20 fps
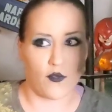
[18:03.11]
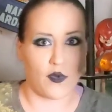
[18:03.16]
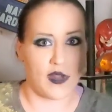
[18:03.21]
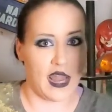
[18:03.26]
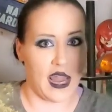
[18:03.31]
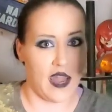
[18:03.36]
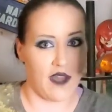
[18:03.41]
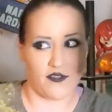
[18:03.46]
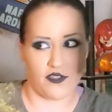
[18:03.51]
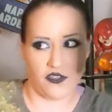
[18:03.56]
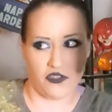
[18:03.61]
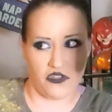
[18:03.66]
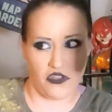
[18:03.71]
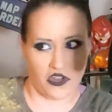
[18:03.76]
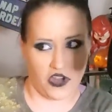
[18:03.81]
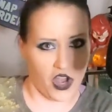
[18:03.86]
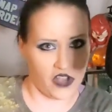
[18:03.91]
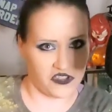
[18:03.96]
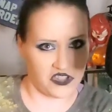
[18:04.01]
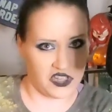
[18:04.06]
We have the
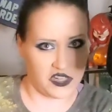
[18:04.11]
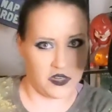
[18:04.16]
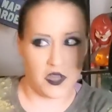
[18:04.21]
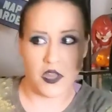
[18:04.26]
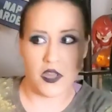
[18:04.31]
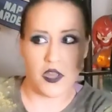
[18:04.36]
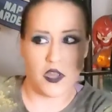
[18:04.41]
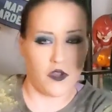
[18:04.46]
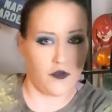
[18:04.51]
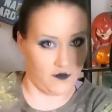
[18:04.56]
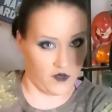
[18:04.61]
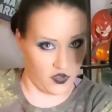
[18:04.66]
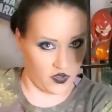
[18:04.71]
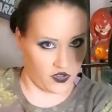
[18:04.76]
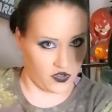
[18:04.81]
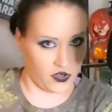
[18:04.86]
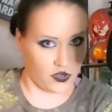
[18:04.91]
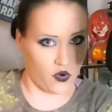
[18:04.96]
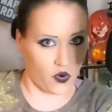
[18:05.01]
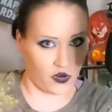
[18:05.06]
cousin,
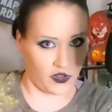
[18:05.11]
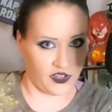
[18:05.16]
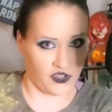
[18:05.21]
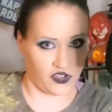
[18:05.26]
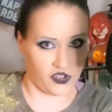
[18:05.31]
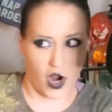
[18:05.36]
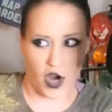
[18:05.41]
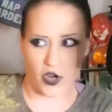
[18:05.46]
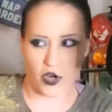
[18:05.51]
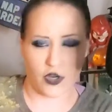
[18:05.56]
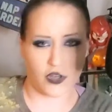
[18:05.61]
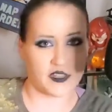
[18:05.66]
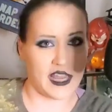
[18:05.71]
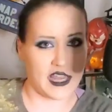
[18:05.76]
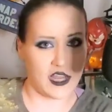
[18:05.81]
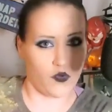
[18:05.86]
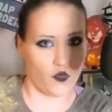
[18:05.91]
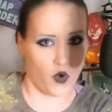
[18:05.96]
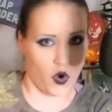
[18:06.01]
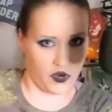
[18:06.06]
Cortland's daughter,
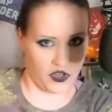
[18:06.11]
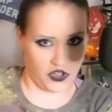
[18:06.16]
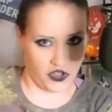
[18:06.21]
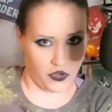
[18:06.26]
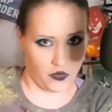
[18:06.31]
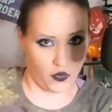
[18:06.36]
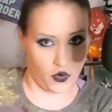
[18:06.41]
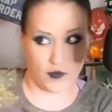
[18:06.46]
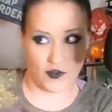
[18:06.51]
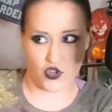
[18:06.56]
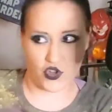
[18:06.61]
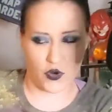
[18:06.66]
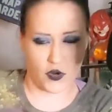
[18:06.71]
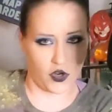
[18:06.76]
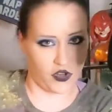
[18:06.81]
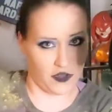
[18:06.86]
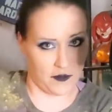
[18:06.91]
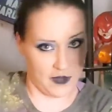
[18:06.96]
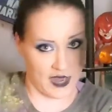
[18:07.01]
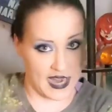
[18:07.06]
taking Rowan to the room and showing
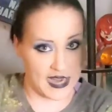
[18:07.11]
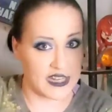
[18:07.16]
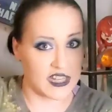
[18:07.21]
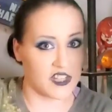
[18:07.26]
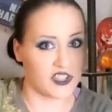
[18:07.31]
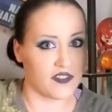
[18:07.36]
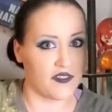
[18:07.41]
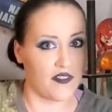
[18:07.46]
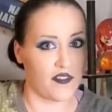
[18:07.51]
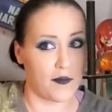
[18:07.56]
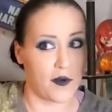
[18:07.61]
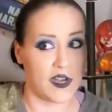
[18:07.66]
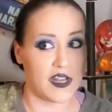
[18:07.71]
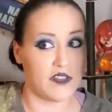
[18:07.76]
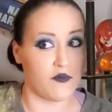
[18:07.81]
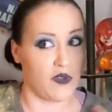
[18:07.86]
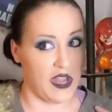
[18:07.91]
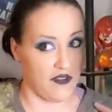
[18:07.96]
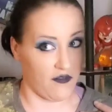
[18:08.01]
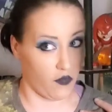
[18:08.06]
her the paintings of
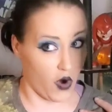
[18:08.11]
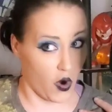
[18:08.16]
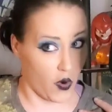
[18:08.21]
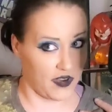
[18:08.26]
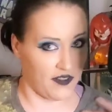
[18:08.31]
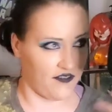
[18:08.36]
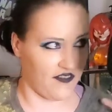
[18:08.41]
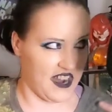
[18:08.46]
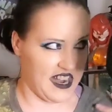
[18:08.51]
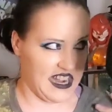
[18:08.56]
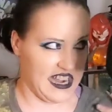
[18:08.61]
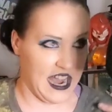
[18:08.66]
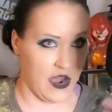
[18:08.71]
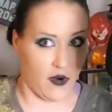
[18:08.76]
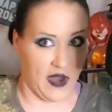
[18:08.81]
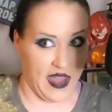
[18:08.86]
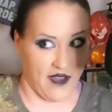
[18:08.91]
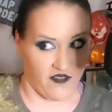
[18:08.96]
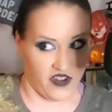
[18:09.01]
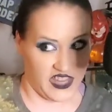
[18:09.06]
everybody. We have Rowan finding
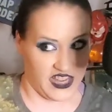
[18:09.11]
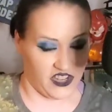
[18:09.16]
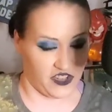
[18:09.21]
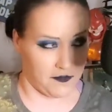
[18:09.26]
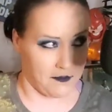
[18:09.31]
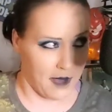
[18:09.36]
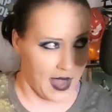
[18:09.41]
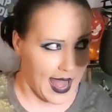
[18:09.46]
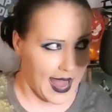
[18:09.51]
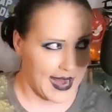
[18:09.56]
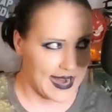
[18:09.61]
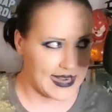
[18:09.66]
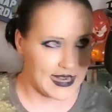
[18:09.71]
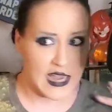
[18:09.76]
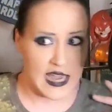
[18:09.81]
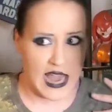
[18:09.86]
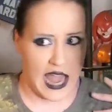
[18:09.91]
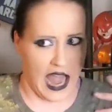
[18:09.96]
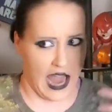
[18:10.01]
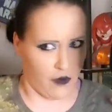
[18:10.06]
out everything is mine.
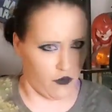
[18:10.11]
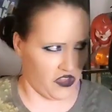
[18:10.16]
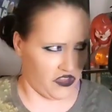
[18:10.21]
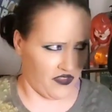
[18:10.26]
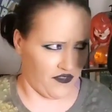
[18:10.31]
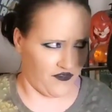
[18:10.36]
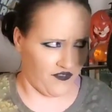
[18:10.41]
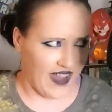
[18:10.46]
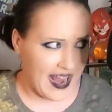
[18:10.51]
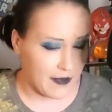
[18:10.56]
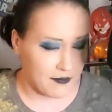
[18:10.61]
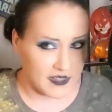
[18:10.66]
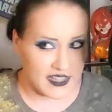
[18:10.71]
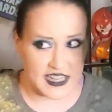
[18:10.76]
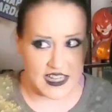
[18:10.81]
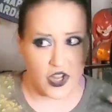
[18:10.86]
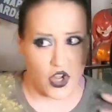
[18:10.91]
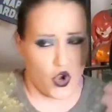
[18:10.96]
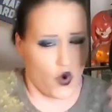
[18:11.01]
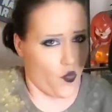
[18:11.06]
I run the
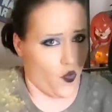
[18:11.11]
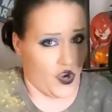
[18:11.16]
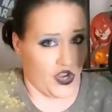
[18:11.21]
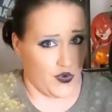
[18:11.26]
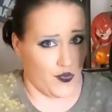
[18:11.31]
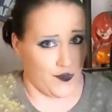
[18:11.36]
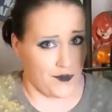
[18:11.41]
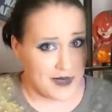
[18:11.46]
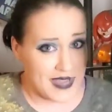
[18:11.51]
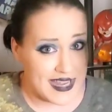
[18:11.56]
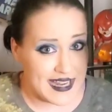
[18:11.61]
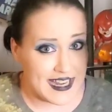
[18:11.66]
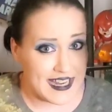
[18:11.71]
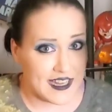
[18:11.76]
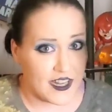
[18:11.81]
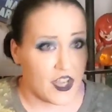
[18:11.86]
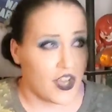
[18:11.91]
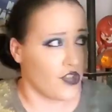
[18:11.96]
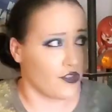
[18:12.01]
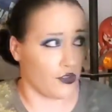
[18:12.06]
family. What do you mean?